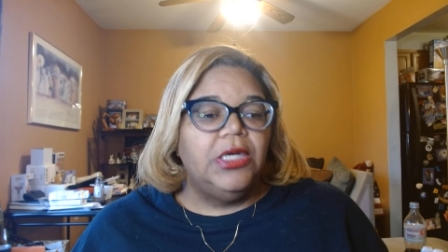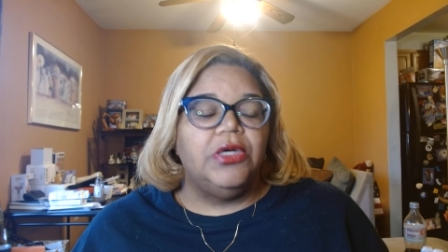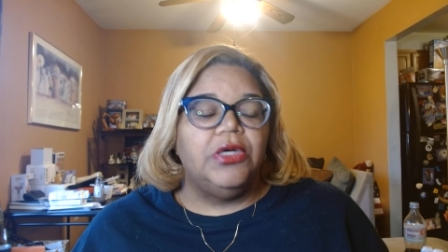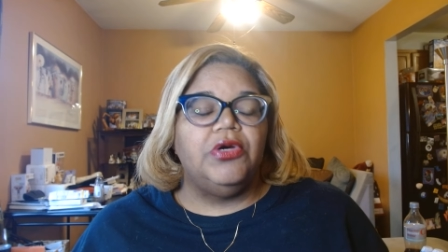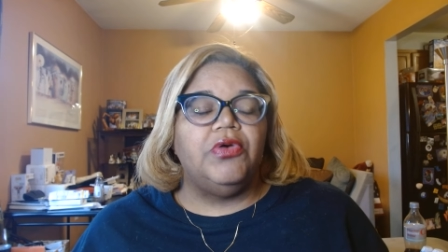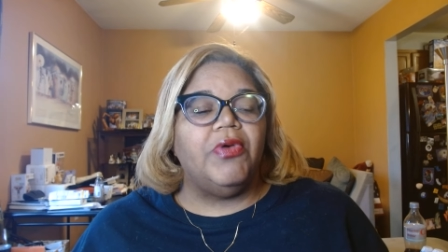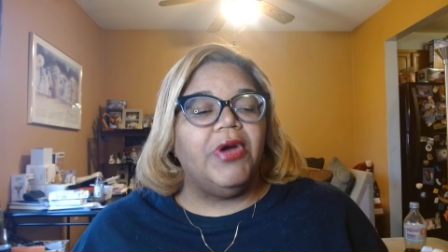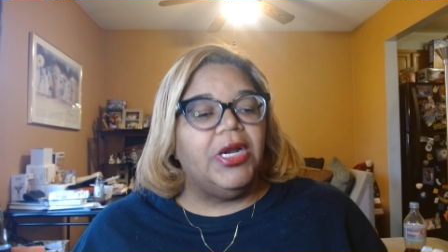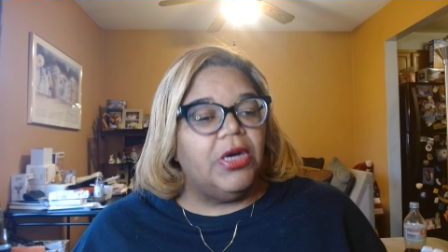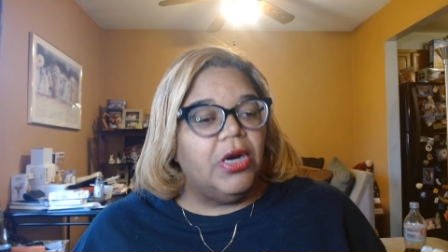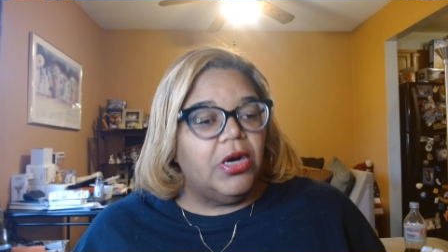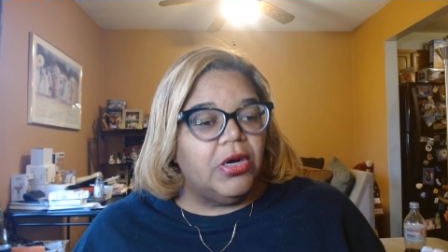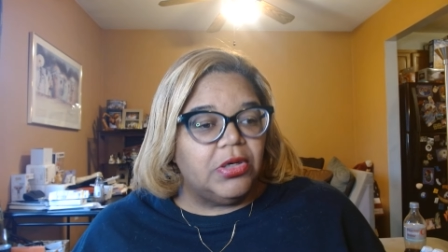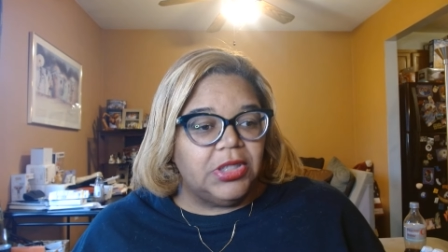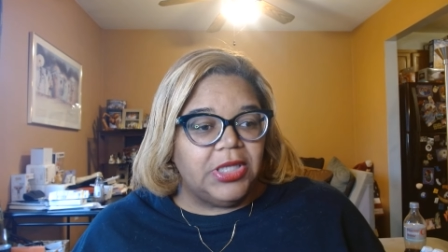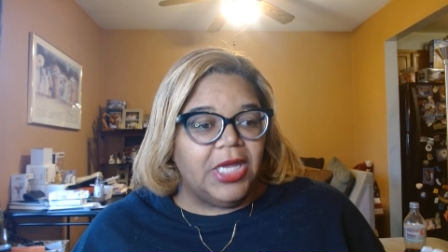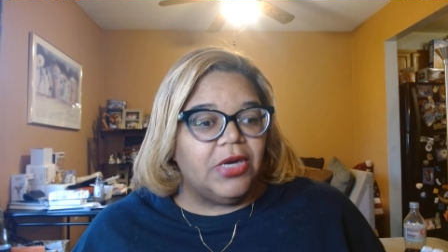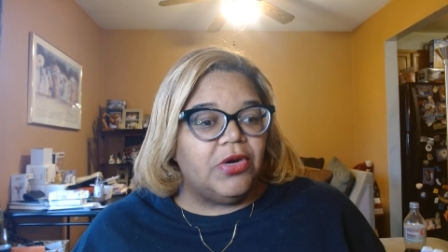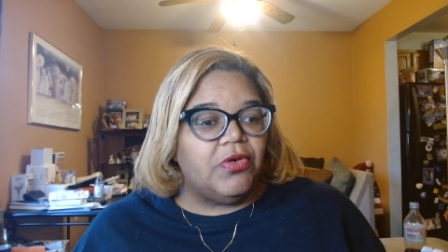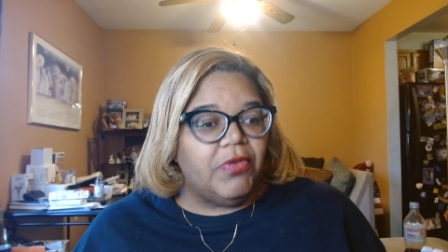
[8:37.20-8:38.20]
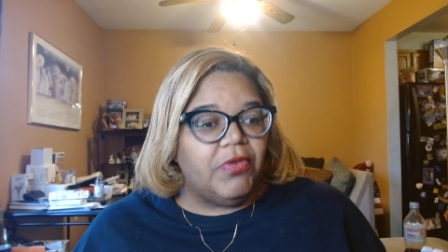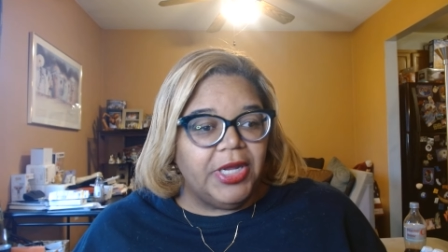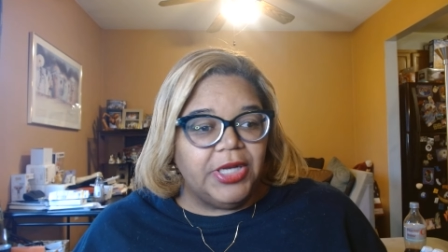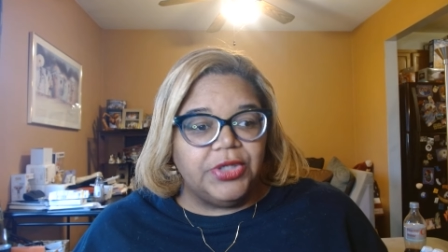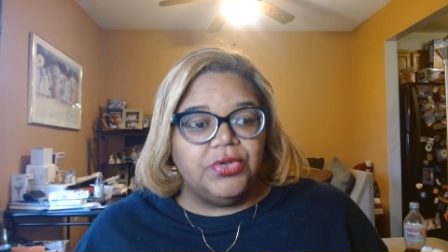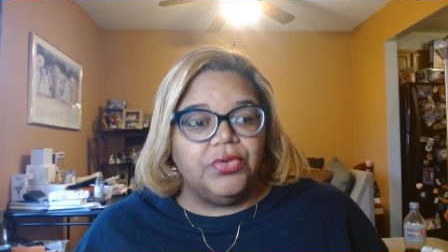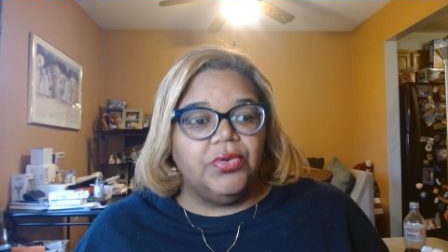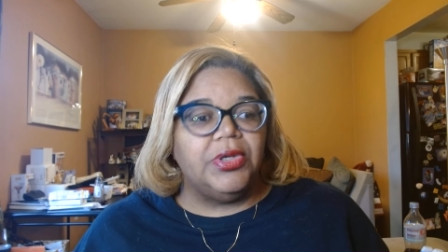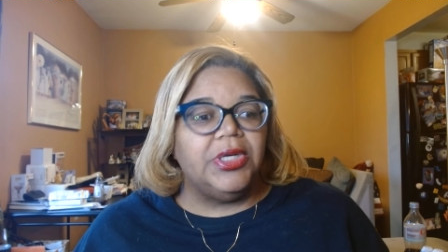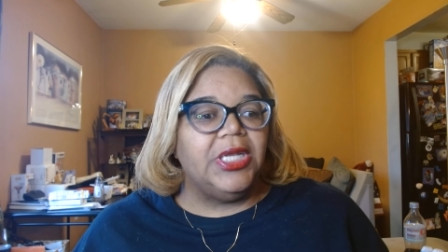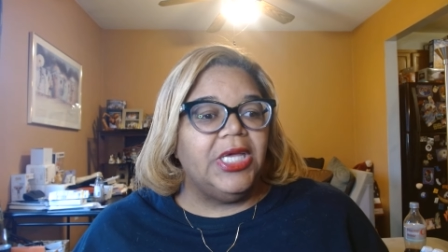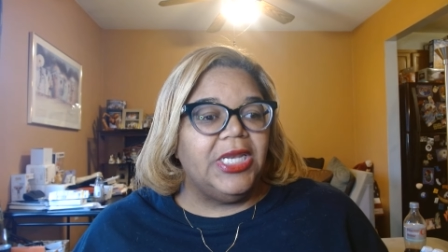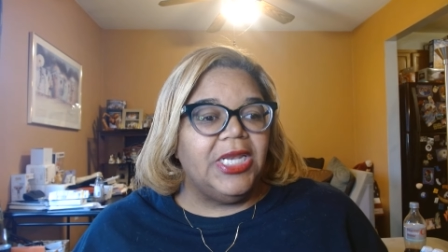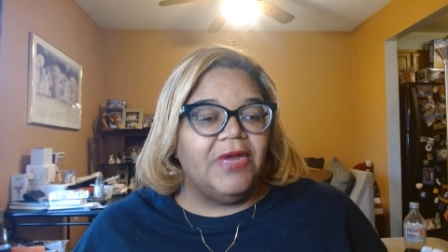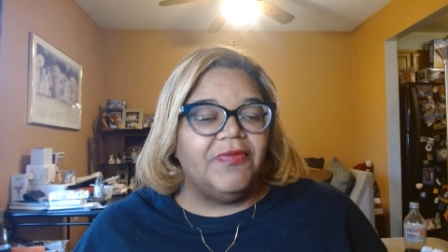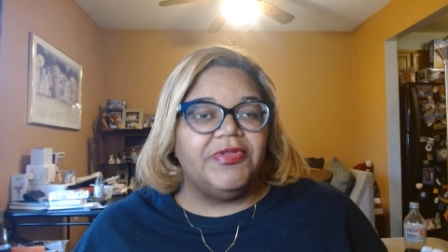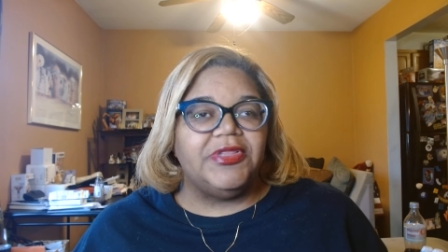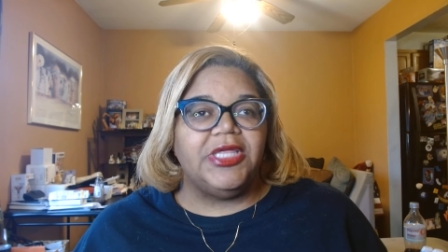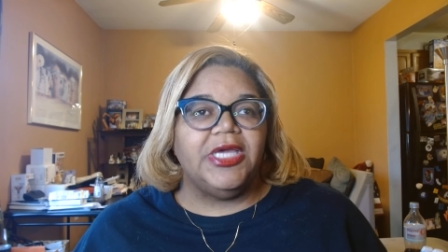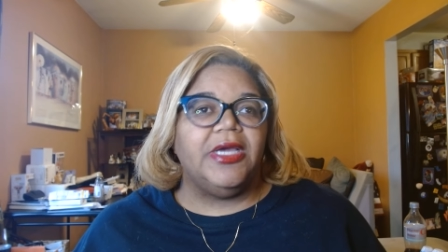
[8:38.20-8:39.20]
grand, her their granddaughter and
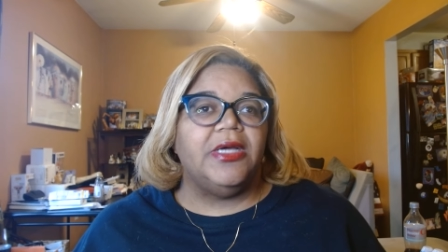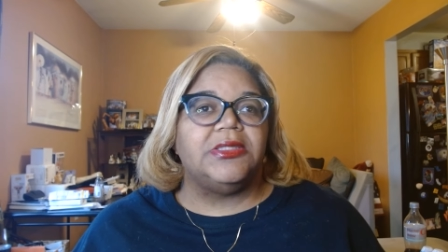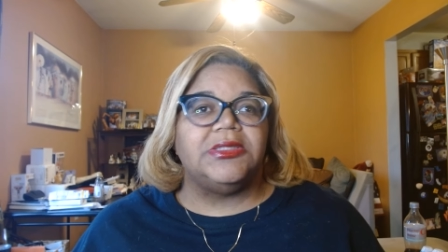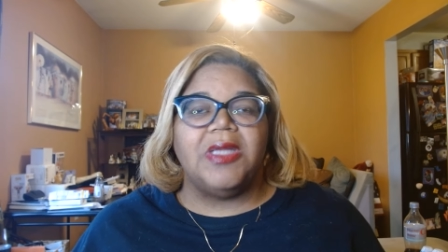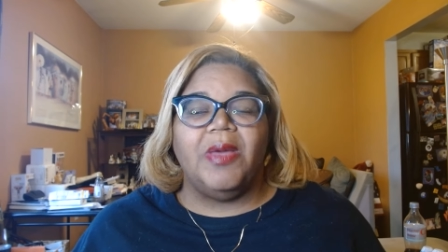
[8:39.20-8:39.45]
everything else.